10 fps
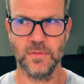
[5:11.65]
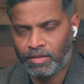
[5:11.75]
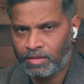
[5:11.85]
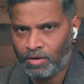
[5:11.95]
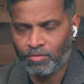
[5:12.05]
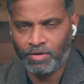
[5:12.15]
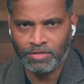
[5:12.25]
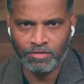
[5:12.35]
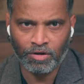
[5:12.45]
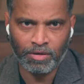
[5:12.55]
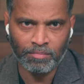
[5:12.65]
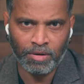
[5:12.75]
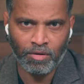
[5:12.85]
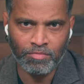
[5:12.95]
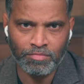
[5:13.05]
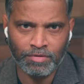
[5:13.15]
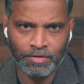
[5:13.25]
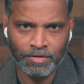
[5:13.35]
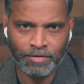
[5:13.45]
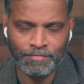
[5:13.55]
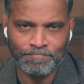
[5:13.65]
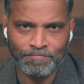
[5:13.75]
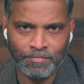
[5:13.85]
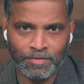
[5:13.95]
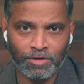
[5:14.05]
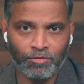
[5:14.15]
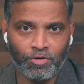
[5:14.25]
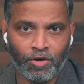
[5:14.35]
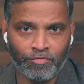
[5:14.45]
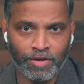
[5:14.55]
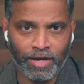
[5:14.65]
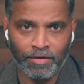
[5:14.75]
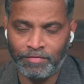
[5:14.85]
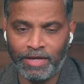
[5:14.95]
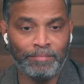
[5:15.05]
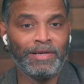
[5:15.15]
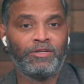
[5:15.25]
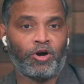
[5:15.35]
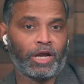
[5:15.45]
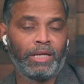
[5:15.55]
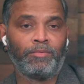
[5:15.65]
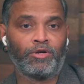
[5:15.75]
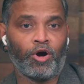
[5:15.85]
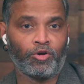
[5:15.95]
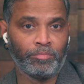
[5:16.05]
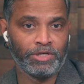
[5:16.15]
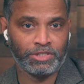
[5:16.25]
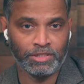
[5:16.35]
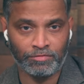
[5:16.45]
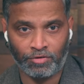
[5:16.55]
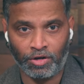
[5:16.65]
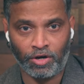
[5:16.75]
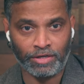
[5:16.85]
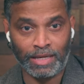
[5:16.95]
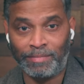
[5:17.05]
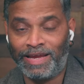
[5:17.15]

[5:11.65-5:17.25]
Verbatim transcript: Now let's talk about uh, the role of AI. We have been talking about automation for a long time.